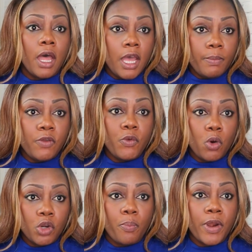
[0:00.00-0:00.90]
if you
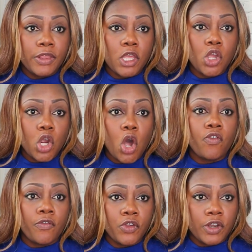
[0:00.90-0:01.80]
want to break the yoke off
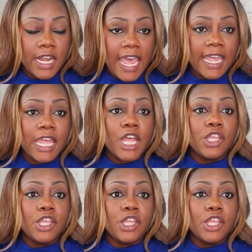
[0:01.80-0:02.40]
of your neck,